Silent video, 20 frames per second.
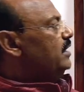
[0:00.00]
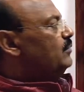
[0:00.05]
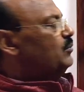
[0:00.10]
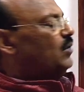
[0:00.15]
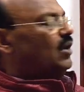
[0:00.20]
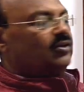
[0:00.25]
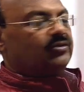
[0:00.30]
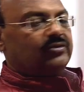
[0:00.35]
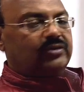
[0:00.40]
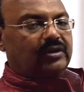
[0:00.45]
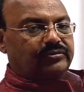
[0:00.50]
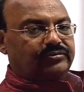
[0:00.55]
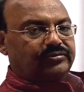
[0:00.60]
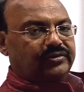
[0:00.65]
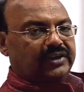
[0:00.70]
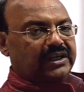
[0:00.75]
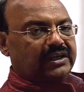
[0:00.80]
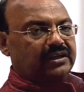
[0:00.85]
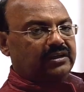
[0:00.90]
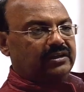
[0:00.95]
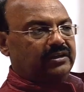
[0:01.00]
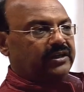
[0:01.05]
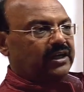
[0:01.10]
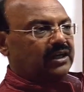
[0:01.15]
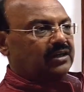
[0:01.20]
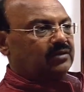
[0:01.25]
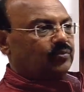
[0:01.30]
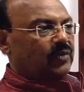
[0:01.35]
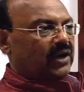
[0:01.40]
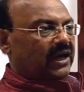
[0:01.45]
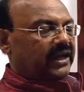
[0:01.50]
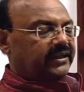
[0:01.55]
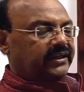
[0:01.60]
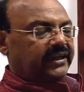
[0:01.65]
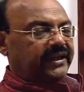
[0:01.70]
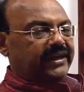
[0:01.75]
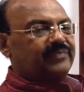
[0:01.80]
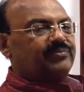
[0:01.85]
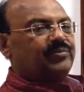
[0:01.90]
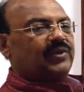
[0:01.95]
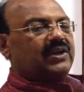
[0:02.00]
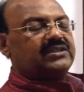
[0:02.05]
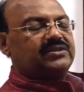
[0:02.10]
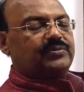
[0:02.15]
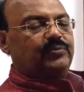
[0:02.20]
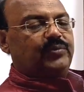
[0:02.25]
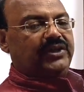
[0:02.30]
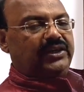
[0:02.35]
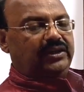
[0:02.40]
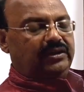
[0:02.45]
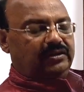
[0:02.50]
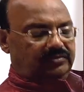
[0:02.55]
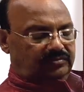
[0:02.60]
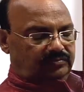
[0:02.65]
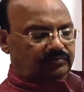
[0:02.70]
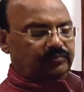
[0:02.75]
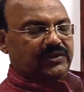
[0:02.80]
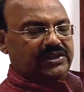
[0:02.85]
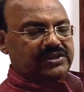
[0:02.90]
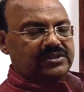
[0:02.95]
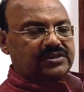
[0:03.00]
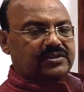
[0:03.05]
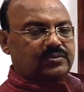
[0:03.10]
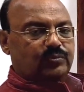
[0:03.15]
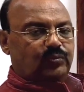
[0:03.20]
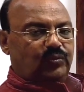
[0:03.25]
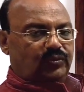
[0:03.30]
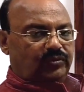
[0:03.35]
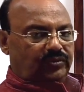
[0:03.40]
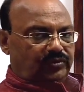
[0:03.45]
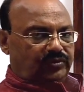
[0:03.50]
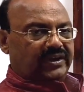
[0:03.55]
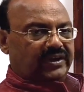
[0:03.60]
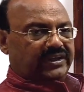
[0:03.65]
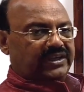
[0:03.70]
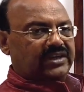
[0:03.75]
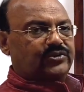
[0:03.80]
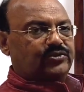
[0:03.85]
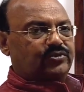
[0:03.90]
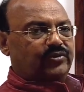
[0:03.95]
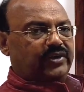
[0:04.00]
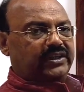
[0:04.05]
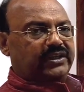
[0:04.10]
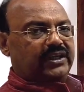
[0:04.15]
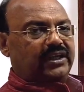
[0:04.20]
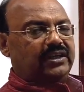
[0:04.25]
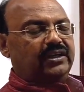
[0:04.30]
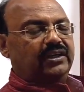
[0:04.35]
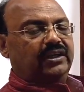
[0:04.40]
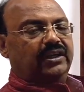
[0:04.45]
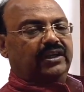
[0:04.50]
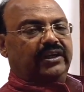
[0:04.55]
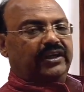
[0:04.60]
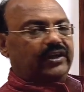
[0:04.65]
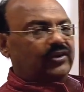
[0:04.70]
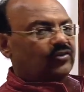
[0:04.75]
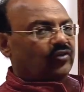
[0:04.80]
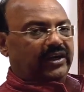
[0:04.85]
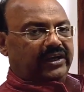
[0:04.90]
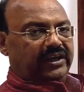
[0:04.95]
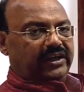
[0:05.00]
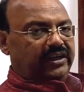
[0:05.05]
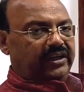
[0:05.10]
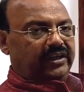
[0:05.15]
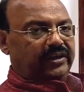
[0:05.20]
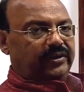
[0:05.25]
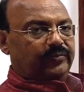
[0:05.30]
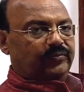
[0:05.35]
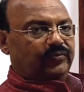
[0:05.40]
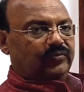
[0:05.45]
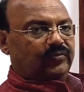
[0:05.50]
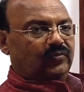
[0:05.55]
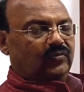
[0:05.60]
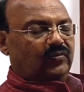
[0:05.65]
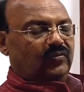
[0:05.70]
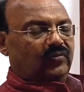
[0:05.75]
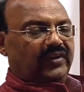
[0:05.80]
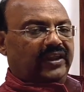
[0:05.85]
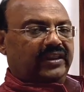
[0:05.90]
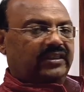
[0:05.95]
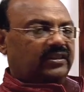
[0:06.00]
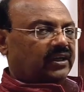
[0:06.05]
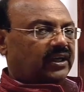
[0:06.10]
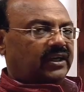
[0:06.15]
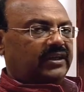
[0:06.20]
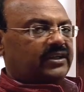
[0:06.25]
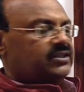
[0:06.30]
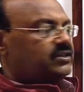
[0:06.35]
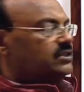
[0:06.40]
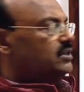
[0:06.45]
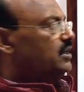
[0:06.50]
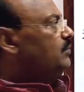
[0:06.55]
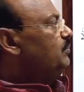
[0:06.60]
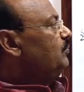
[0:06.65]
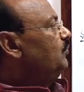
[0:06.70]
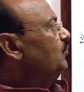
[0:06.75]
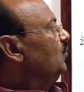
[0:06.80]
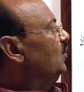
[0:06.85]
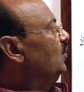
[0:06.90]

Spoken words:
amount of work done by A plus B, means both working together in one day. Then third step,